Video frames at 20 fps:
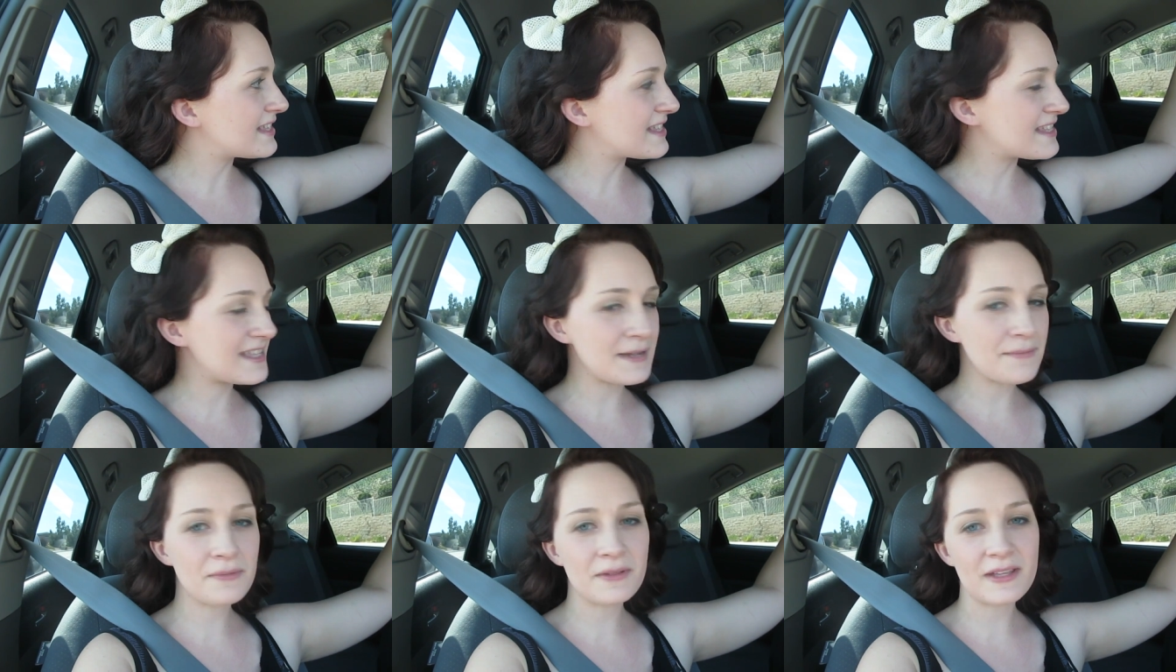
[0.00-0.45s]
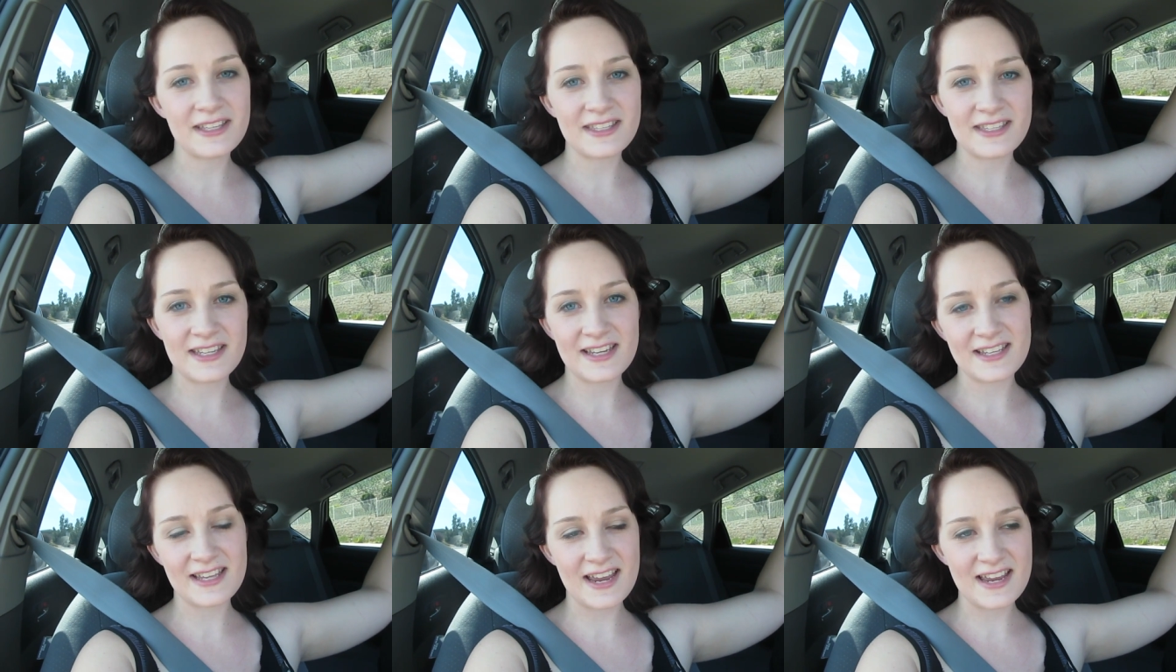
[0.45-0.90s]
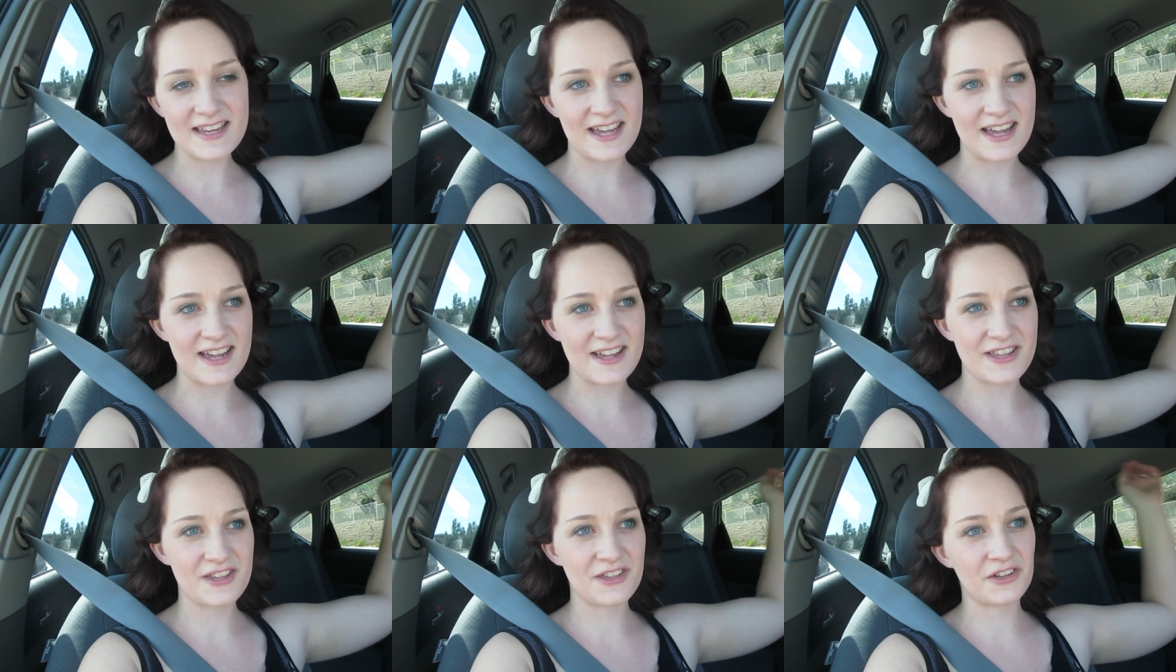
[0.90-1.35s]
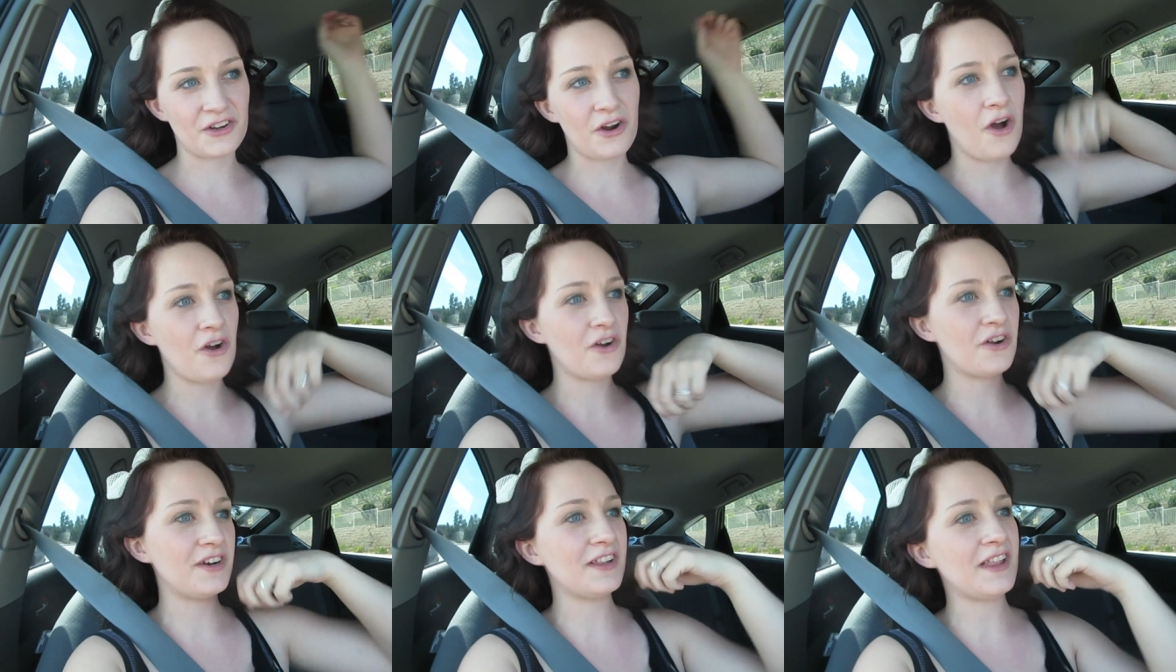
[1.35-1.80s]
Sibling DNA test, so they're
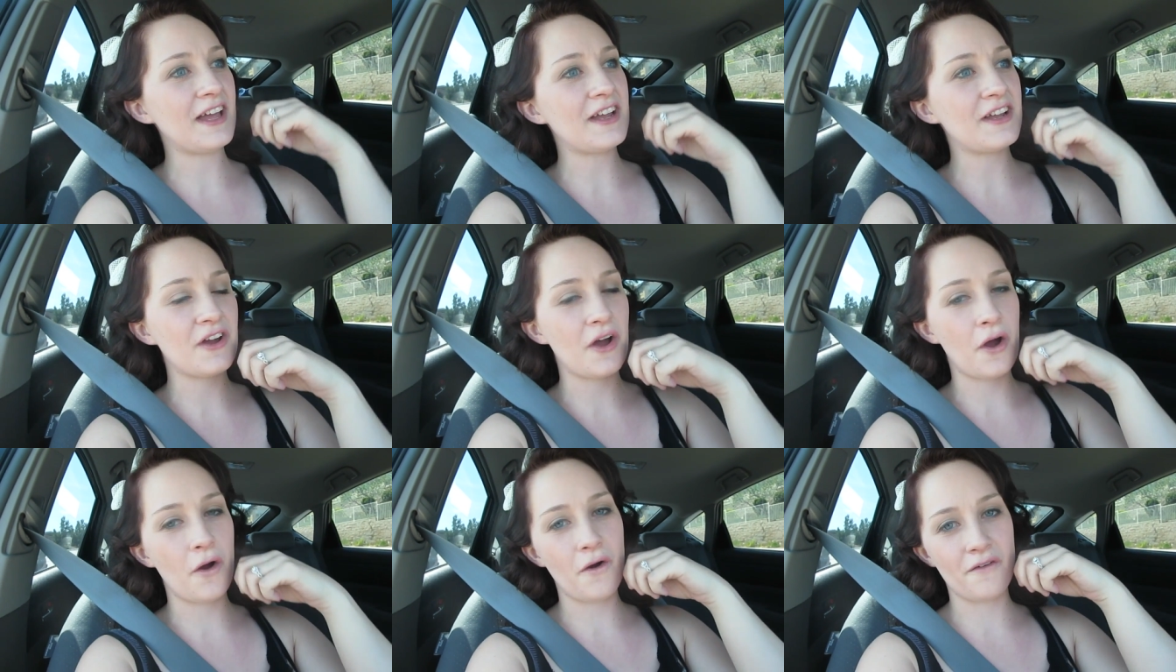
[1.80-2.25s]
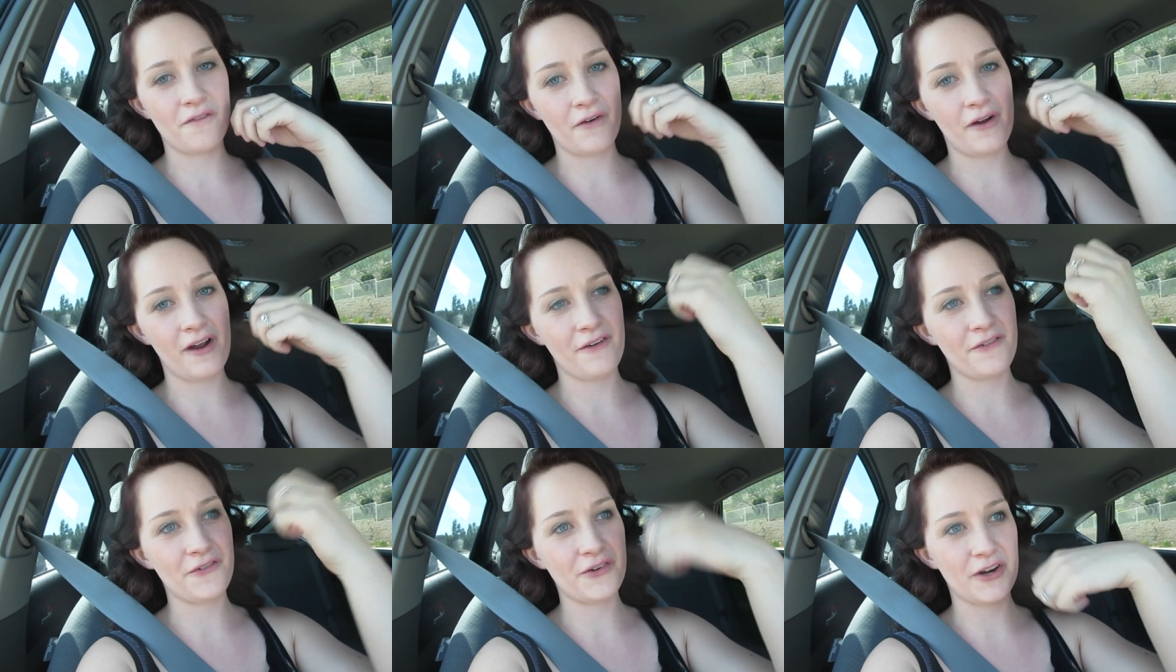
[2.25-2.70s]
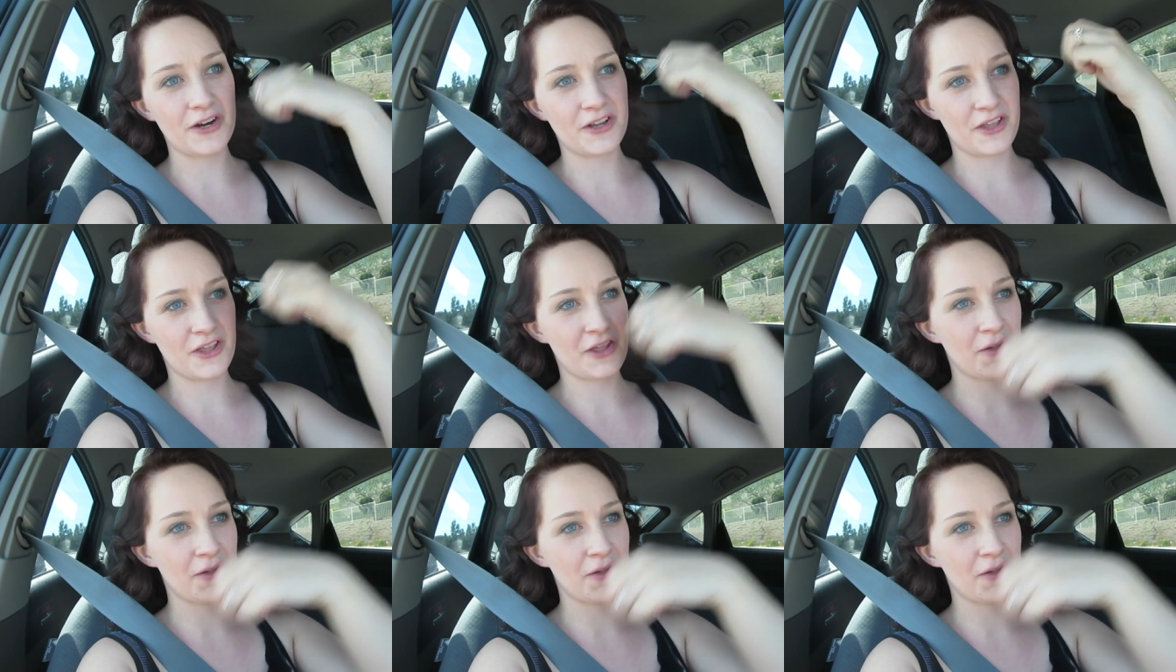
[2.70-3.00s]
all gonna, like, go over and